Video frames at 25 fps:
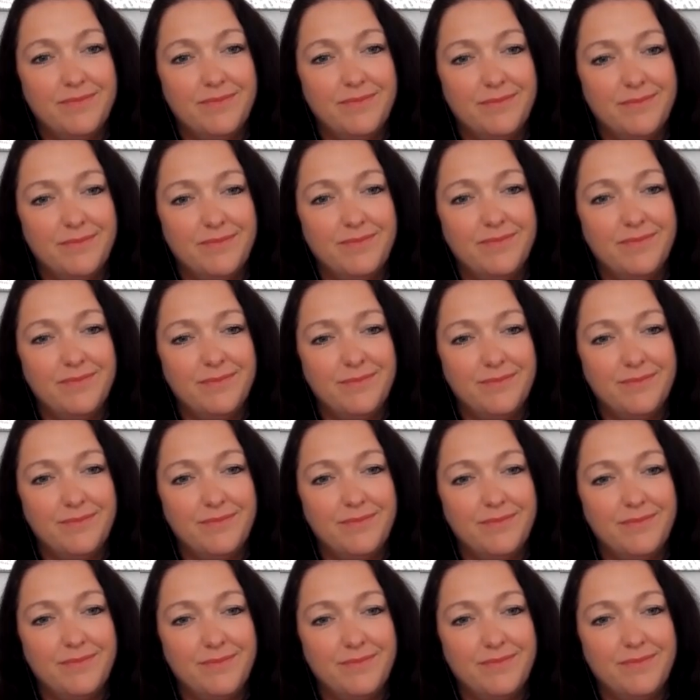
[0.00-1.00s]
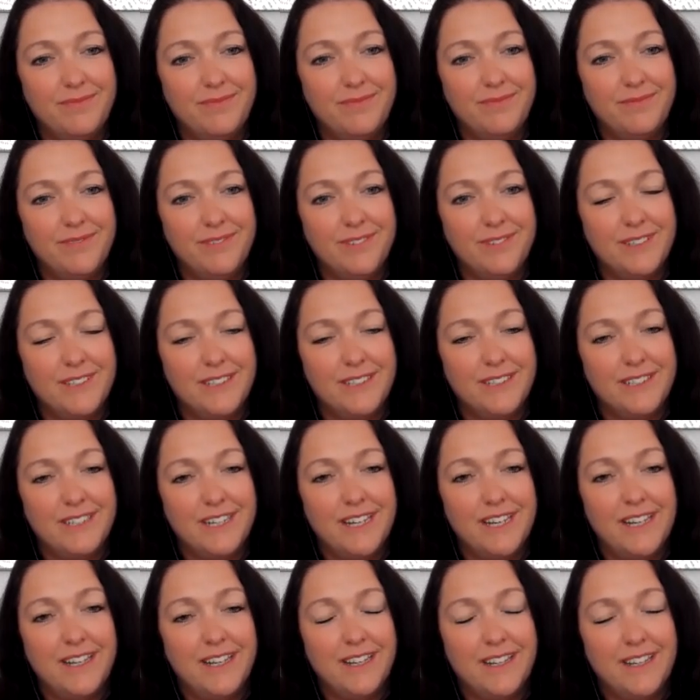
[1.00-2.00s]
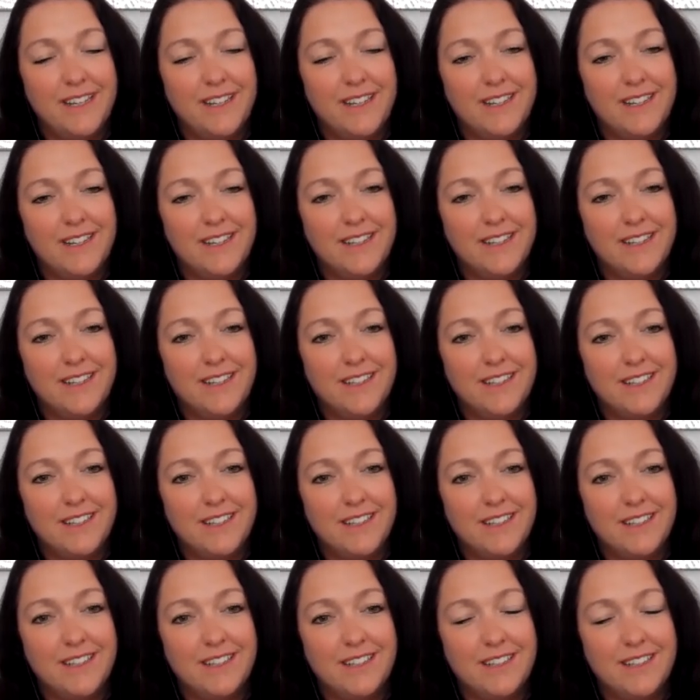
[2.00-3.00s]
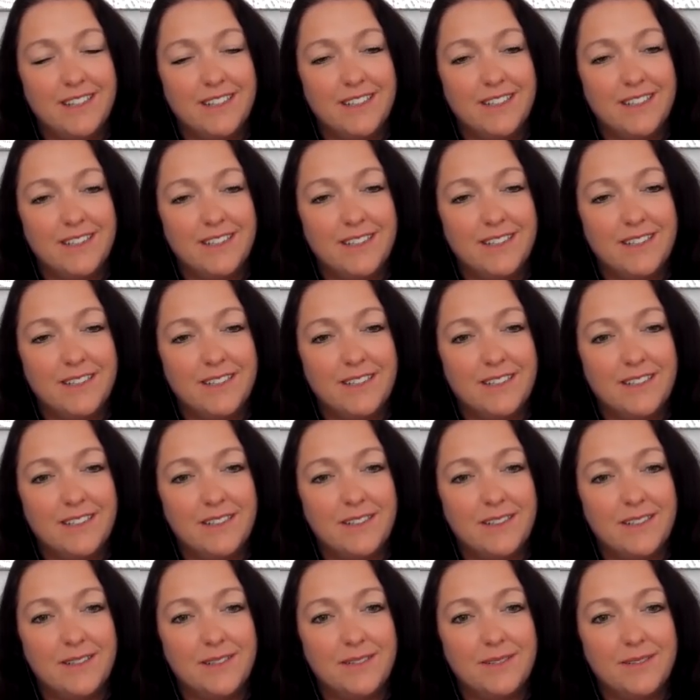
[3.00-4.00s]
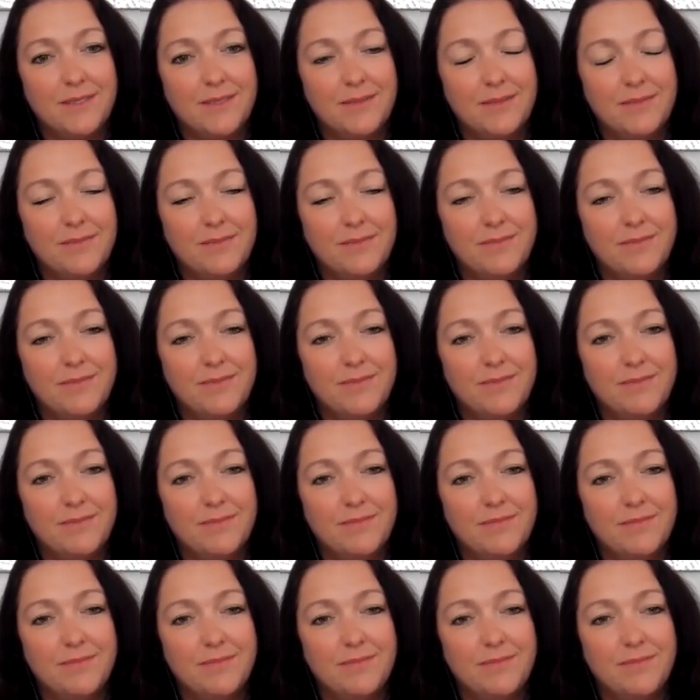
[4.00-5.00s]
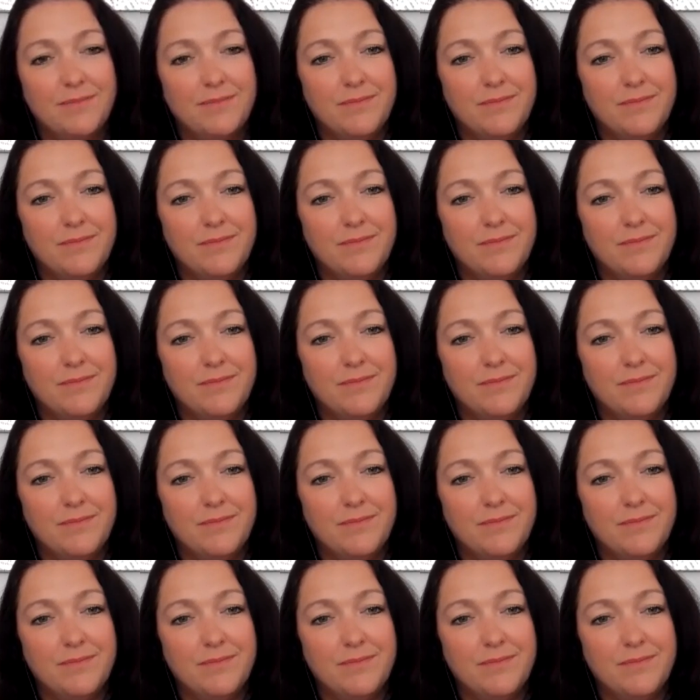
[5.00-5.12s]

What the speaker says: (silent)